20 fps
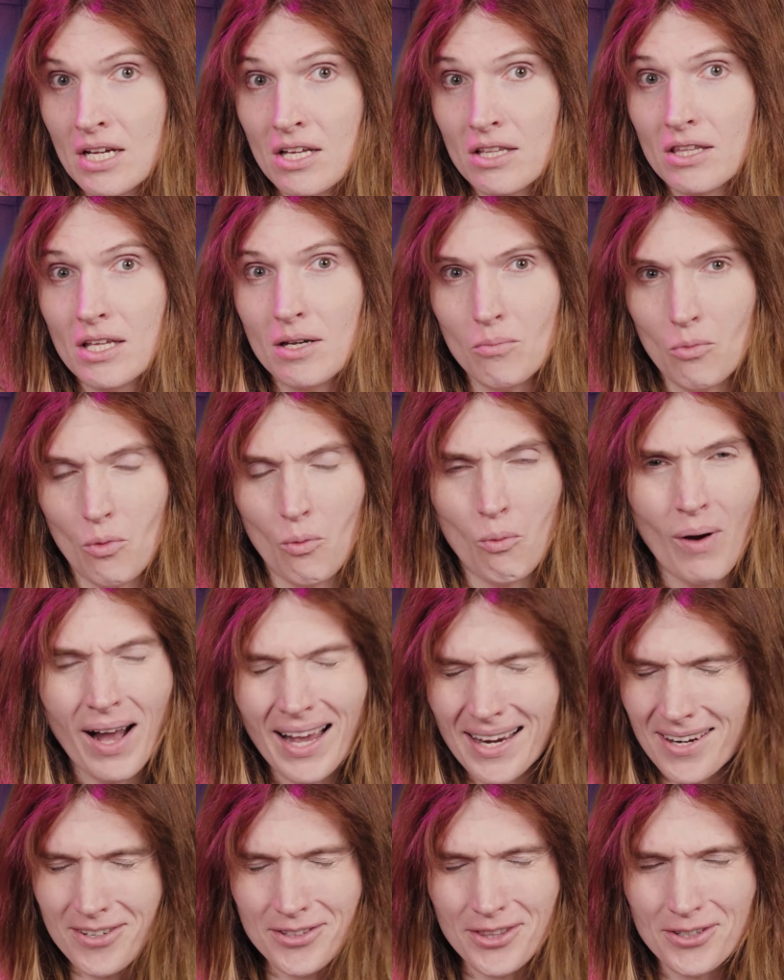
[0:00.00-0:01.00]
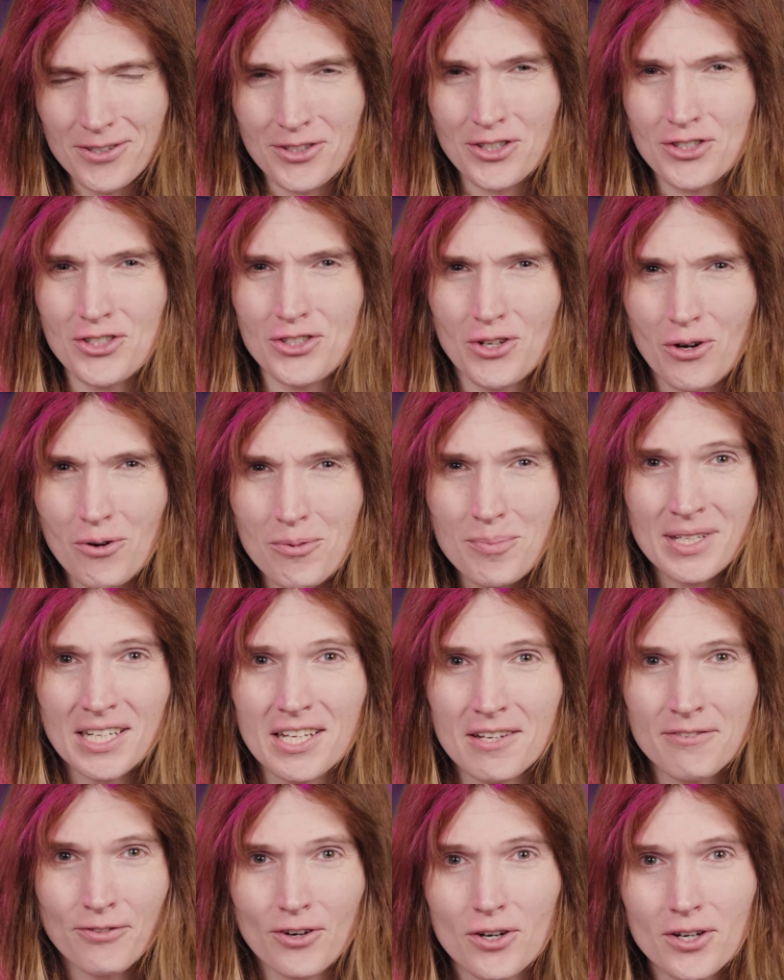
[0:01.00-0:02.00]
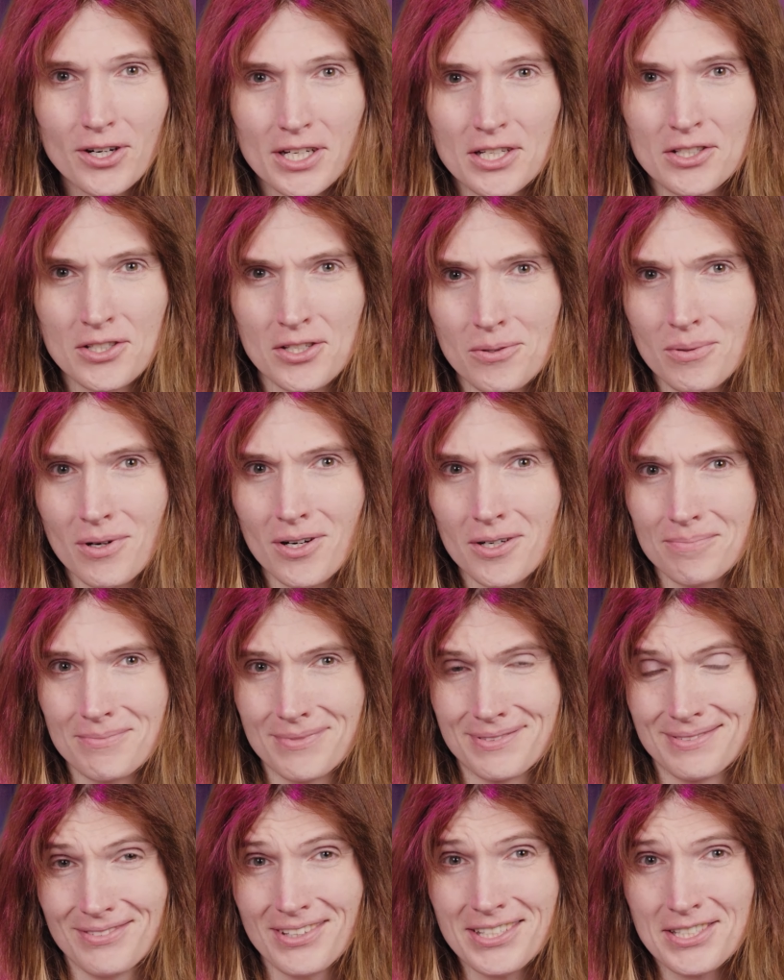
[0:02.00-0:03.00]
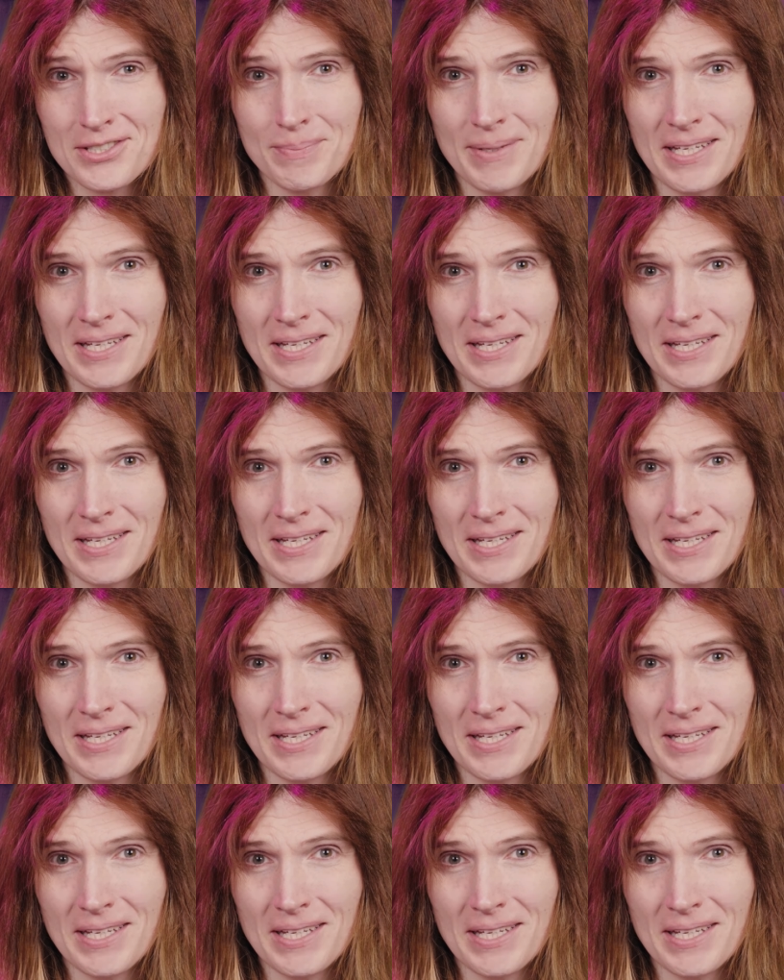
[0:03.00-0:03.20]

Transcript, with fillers: Then why are there so many furries who are, let's